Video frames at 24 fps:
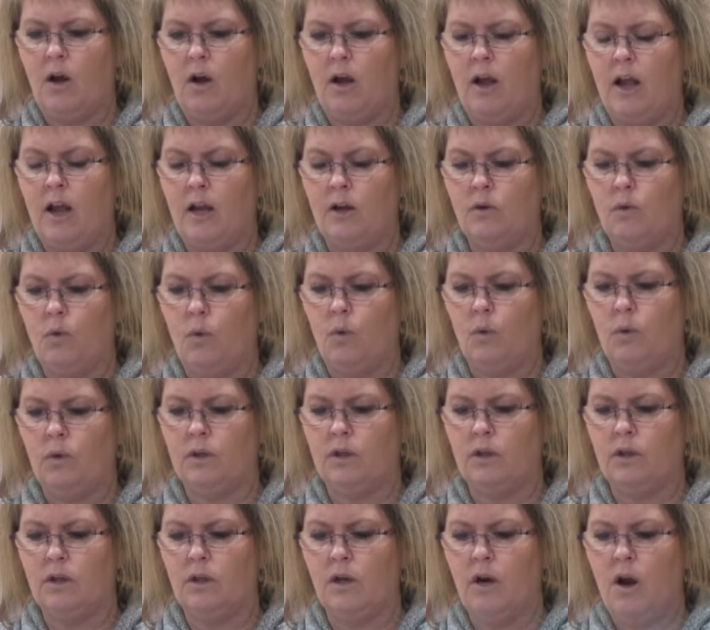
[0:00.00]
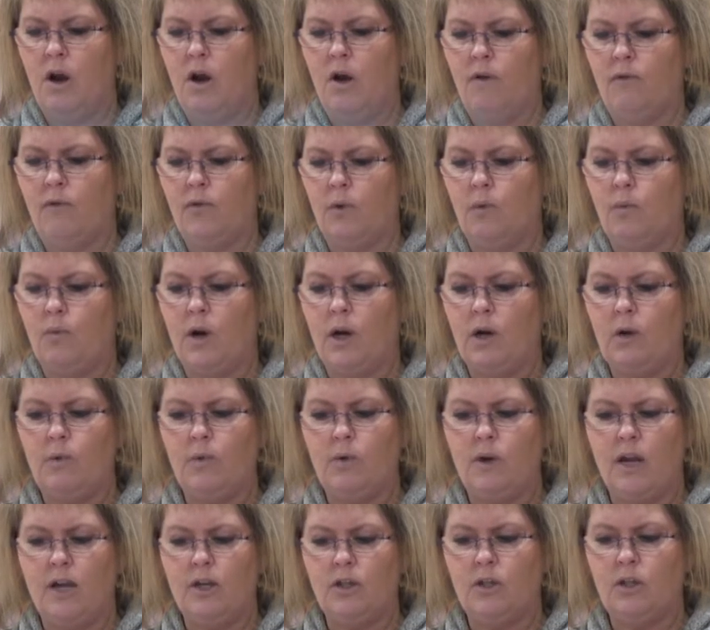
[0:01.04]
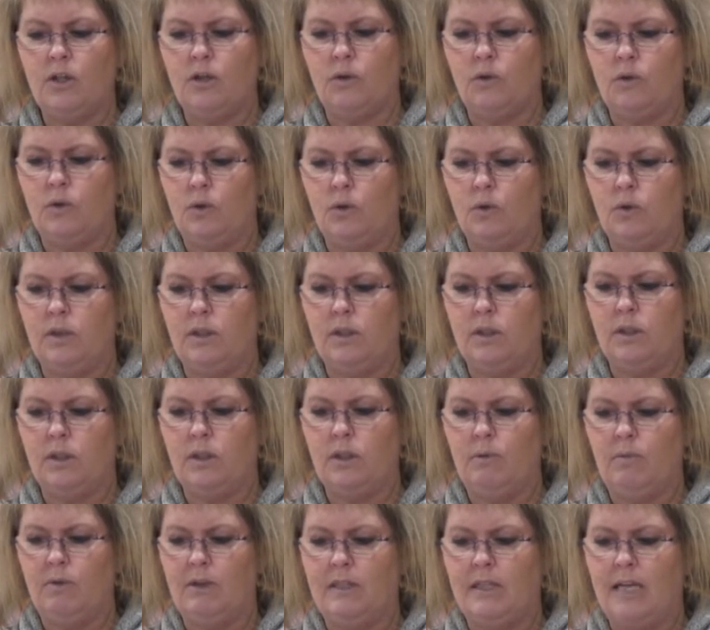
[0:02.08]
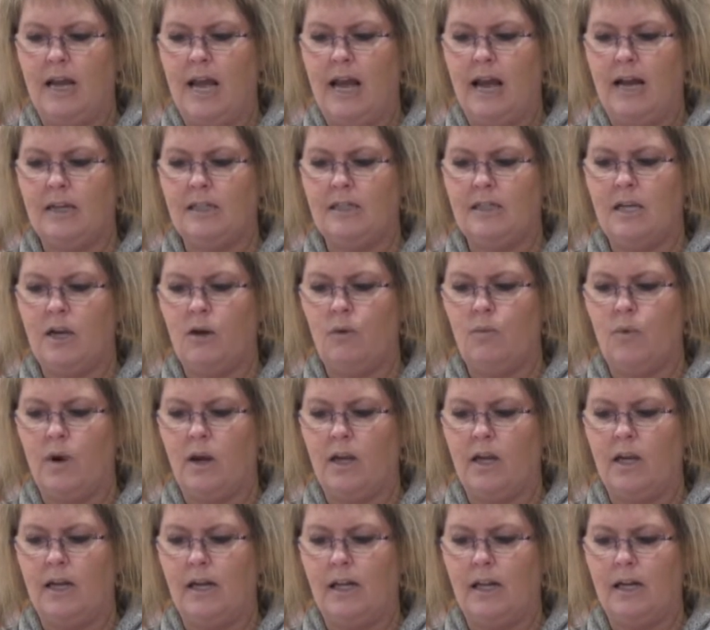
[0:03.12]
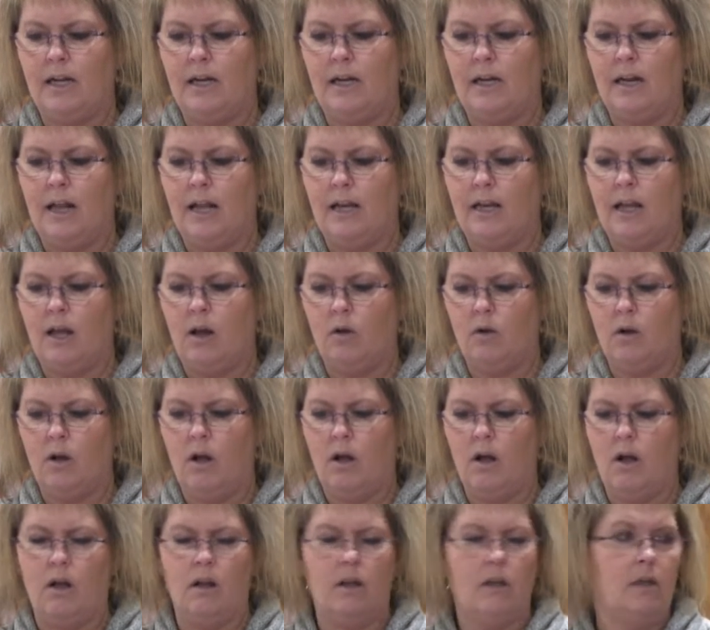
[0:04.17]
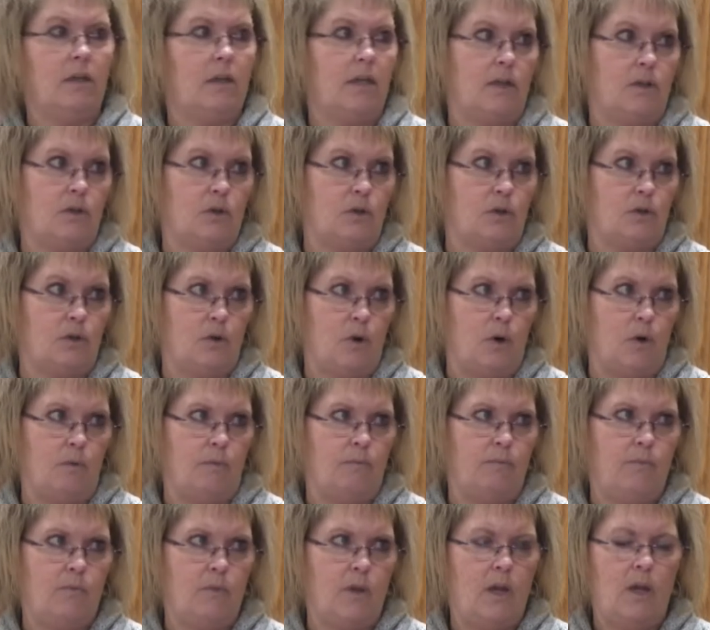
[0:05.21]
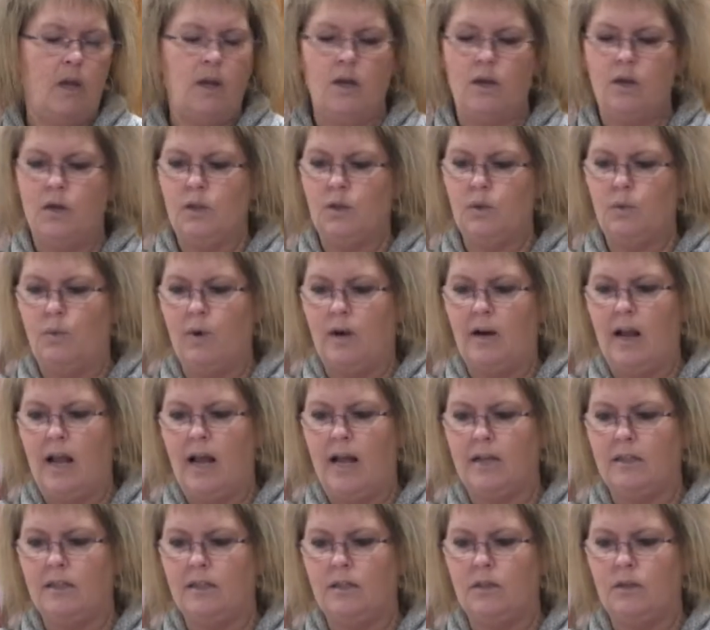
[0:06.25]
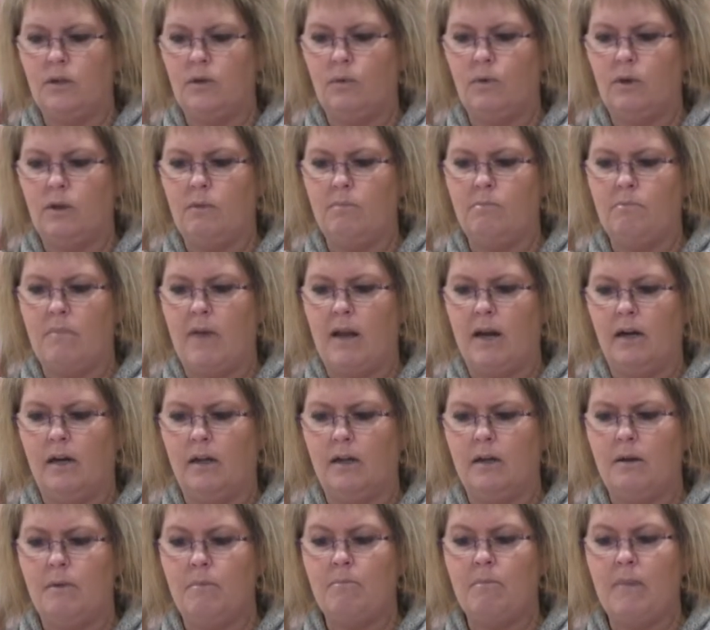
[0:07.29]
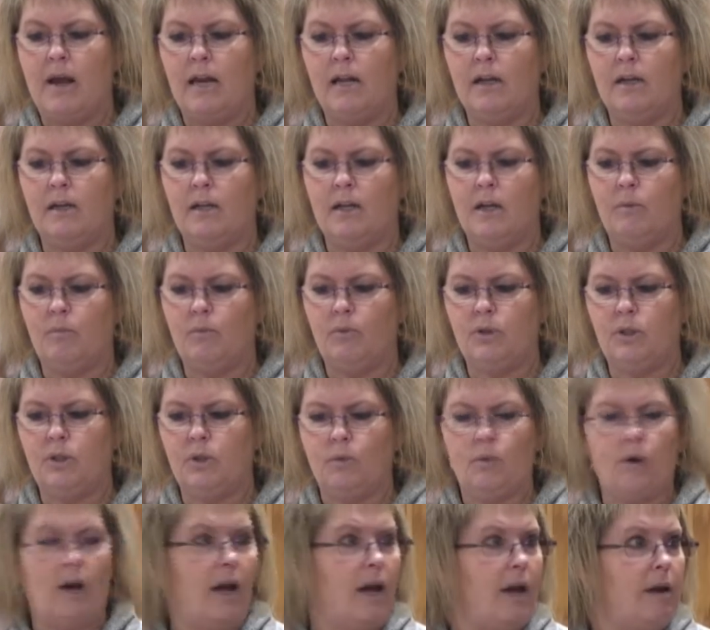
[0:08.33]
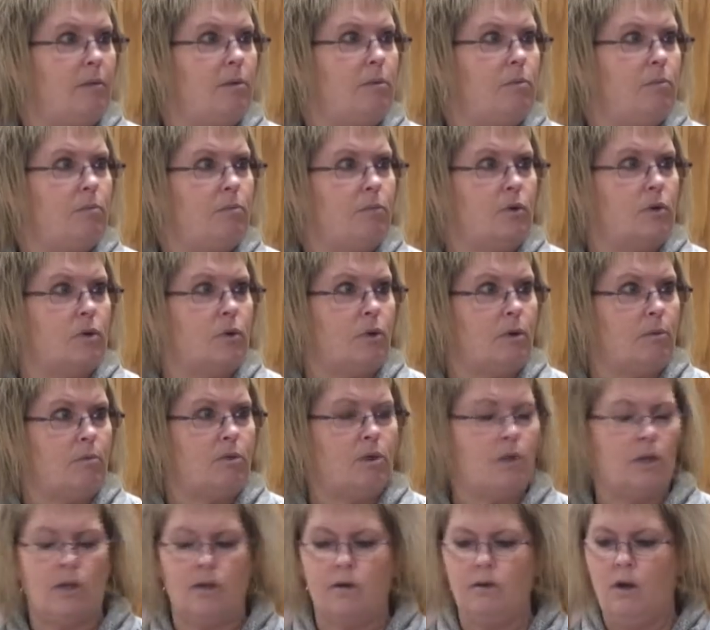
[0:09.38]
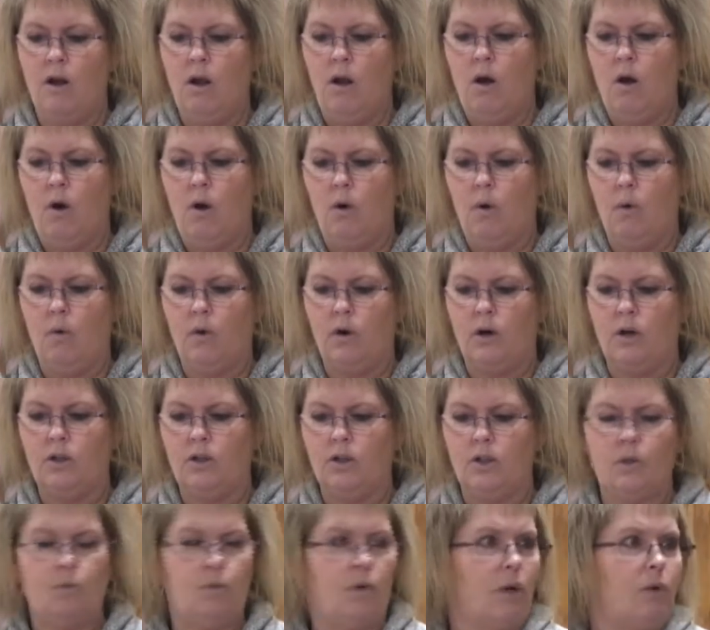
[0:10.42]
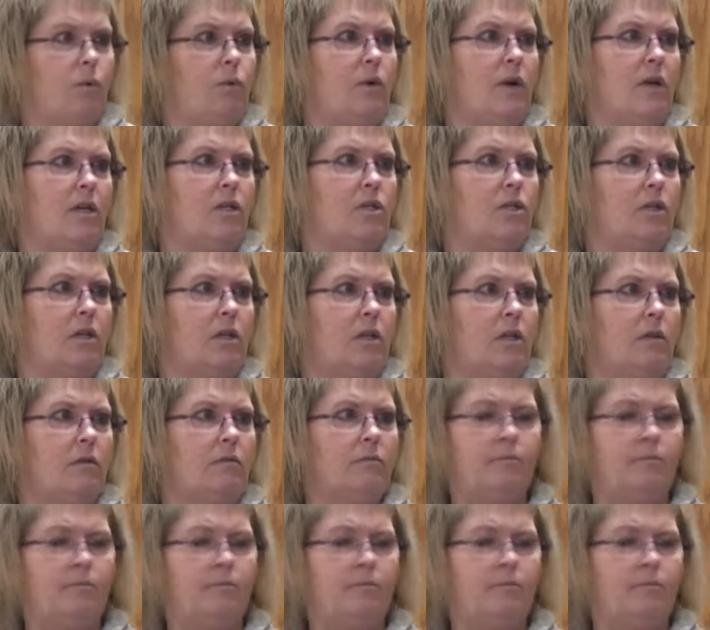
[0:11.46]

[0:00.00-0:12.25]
and older for recreational uses to be taxed and regulated like alcohol? Yes or no? So one has to do with medically prescribed prescription or just recreational.